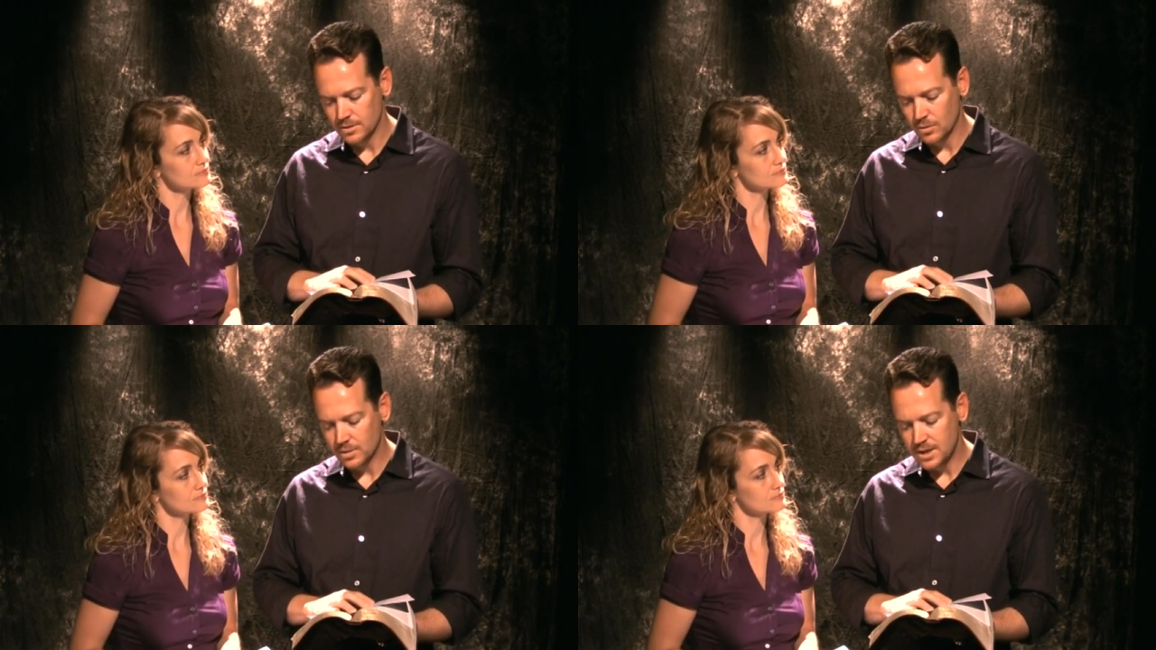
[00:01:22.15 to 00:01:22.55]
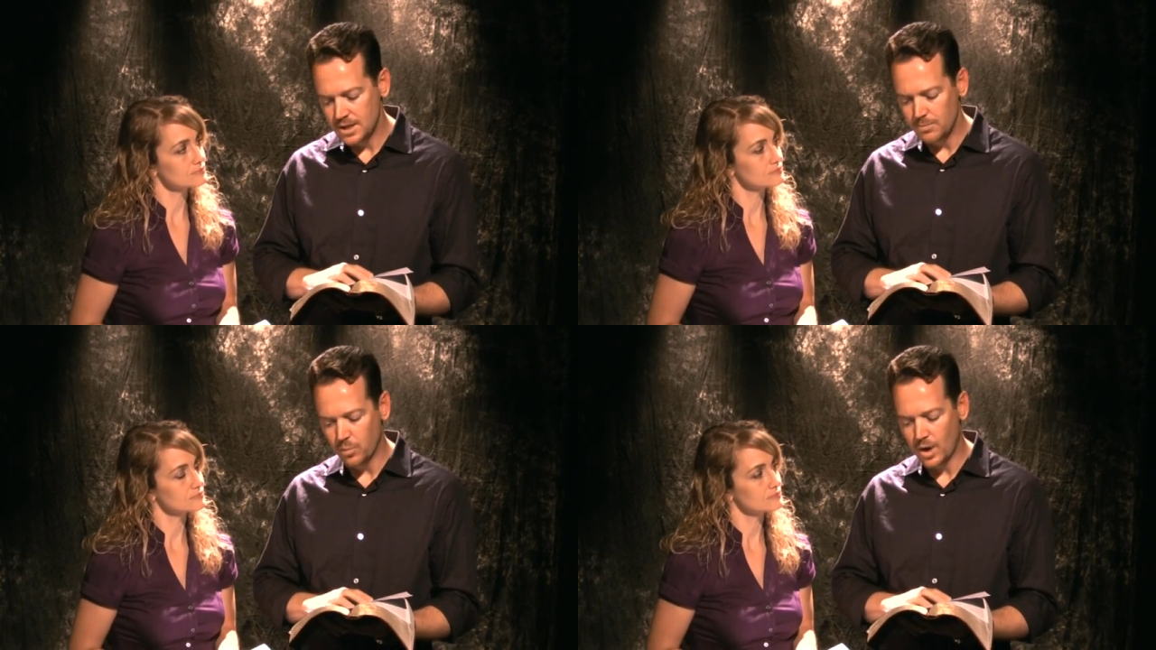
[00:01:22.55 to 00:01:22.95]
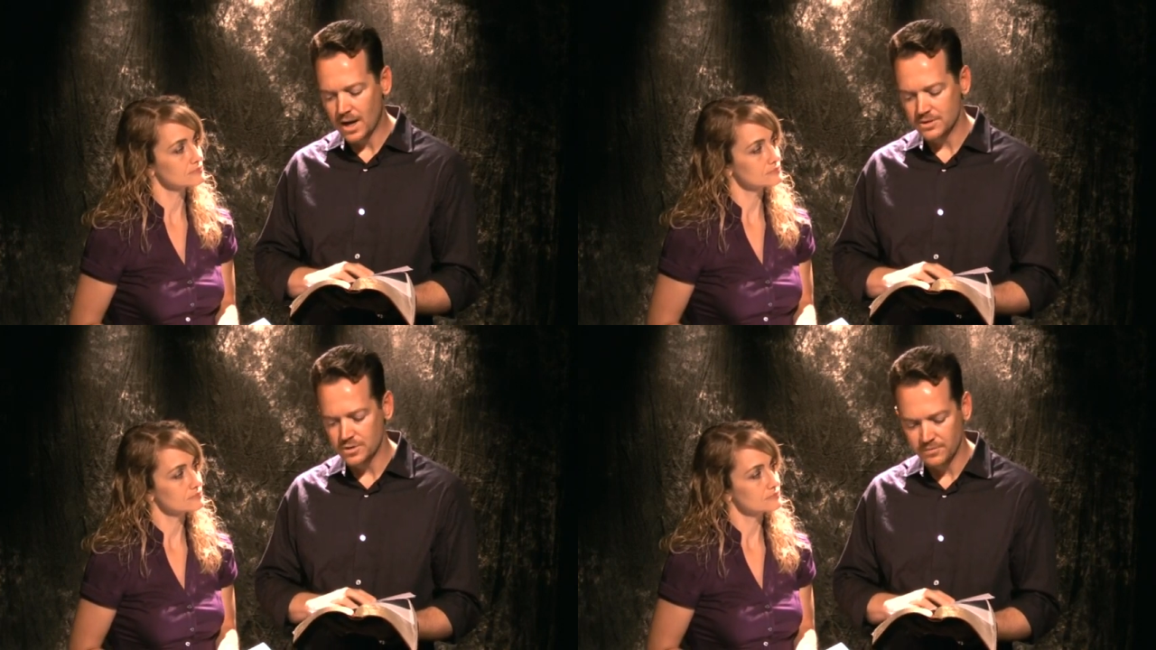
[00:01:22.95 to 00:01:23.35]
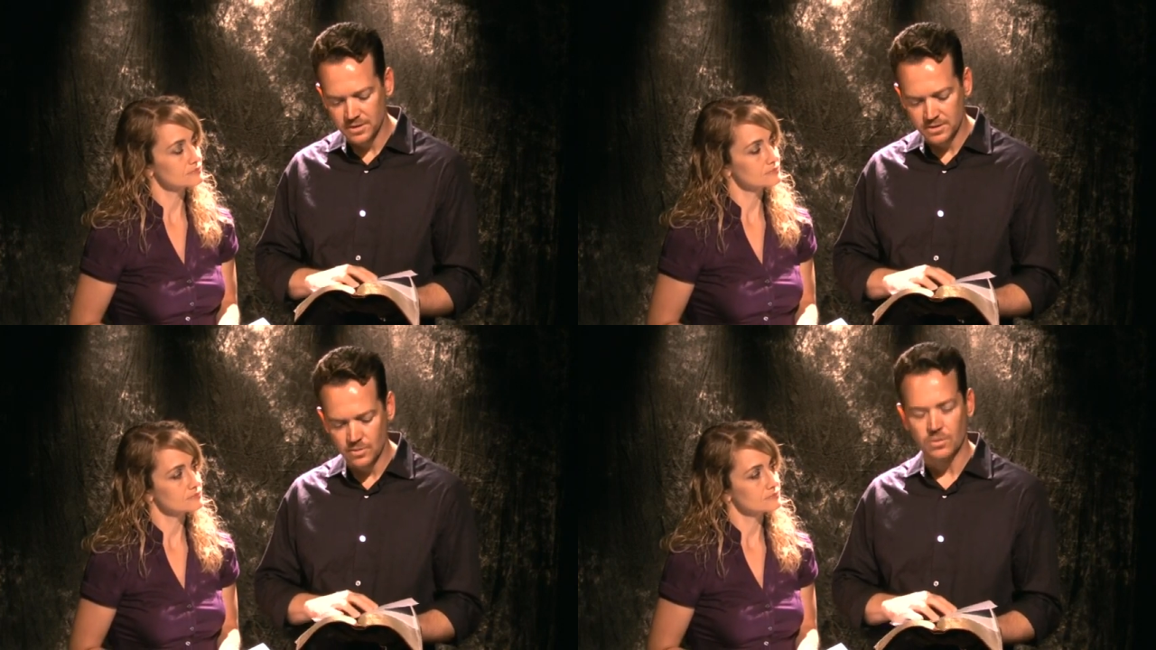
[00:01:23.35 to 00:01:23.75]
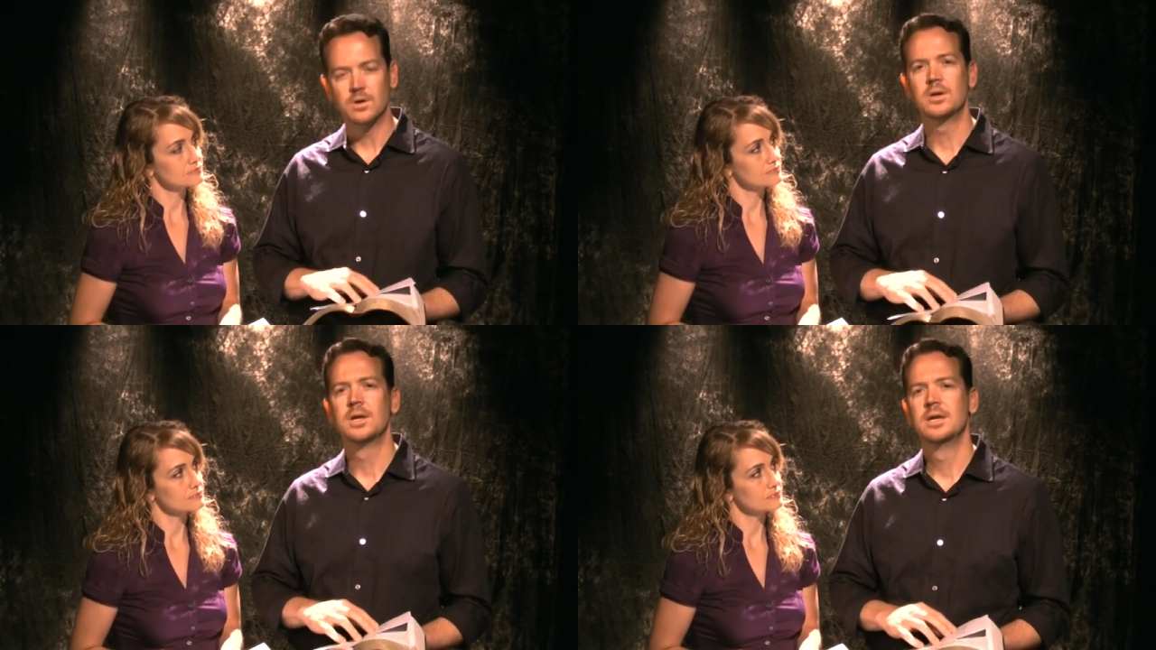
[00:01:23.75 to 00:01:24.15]
Speaker 1: Lord, keep watch over the
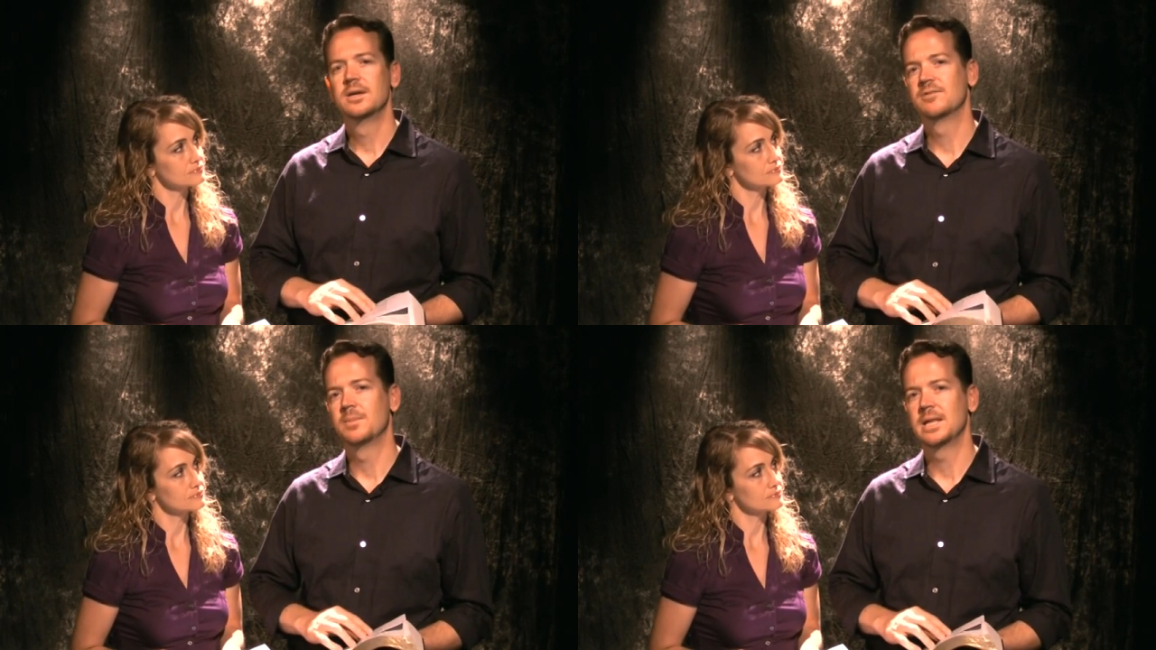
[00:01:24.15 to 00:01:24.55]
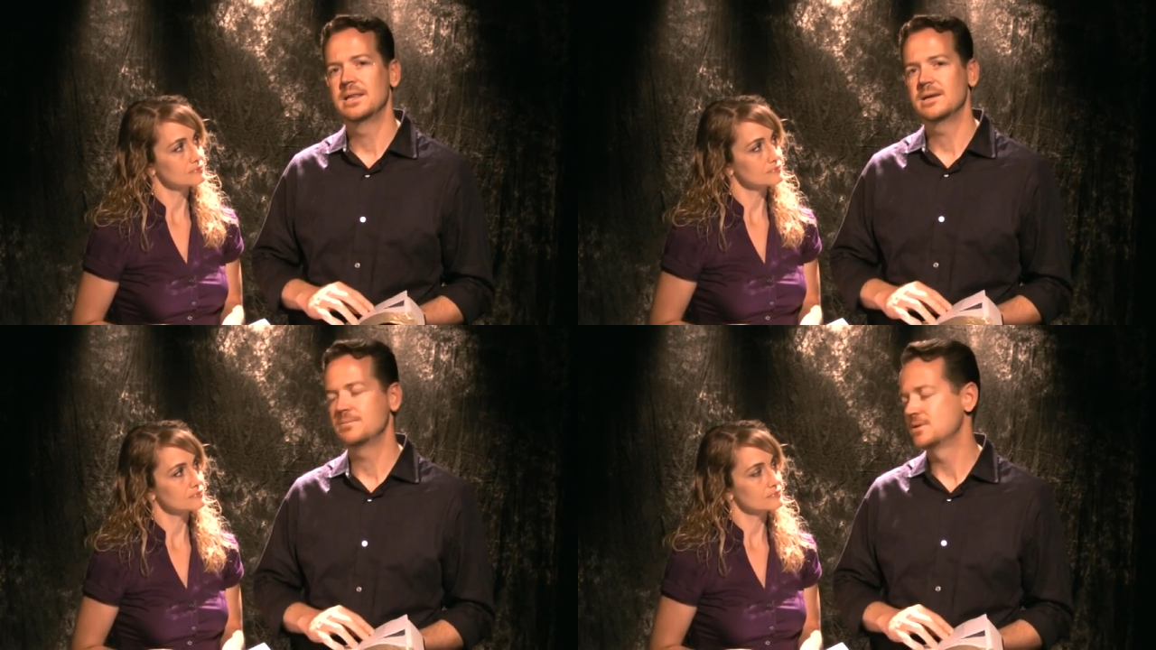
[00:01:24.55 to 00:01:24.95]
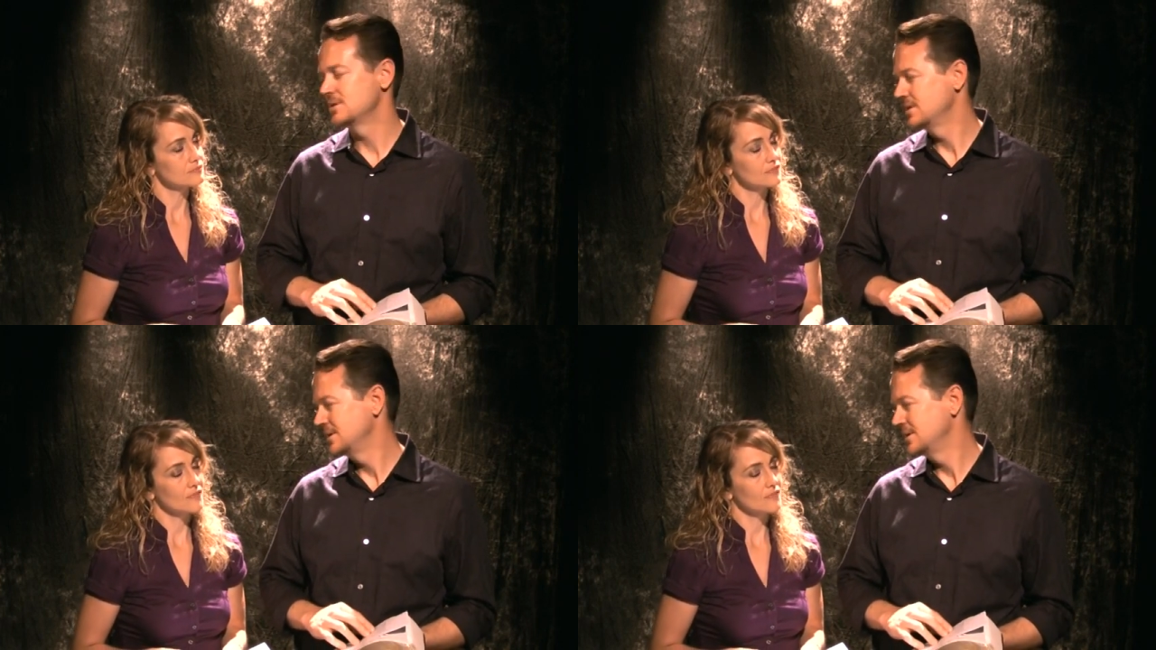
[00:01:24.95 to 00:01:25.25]
door of my lips."